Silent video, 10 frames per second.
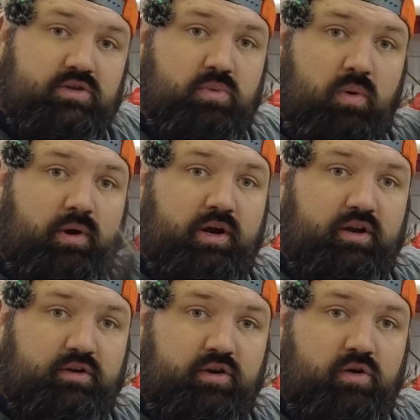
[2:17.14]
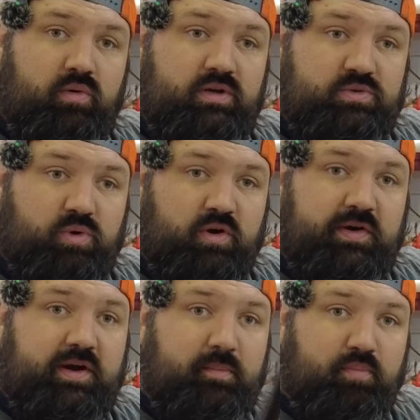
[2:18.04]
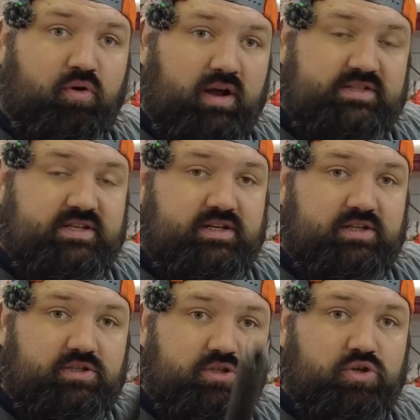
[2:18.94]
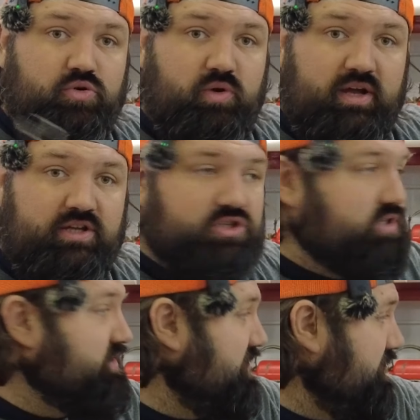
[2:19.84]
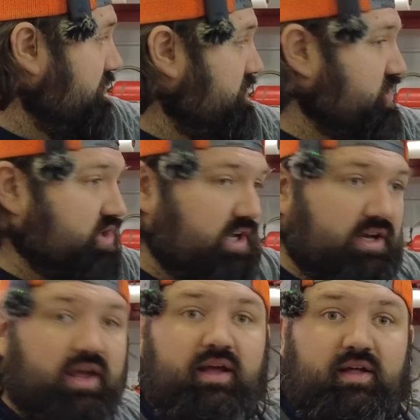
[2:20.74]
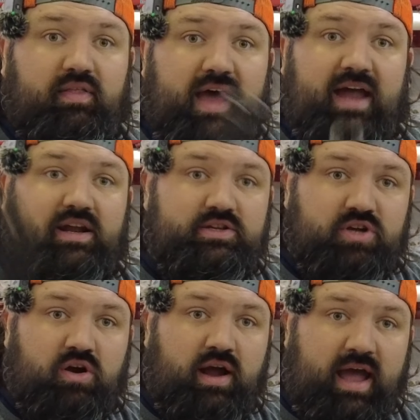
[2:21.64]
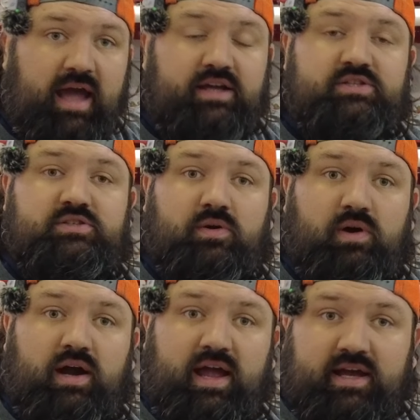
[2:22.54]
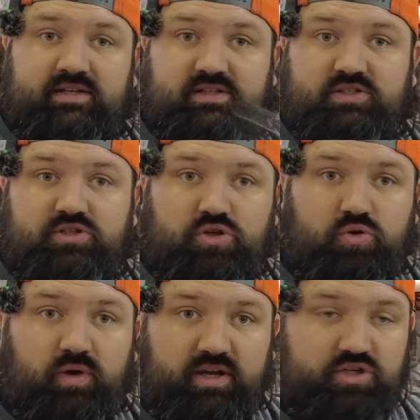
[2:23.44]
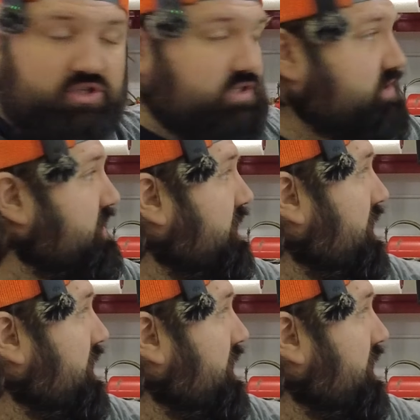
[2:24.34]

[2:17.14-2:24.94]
So what we're going to do is we're going to compress it 2 inches in the machine. That is our X. So our X is 2 inches.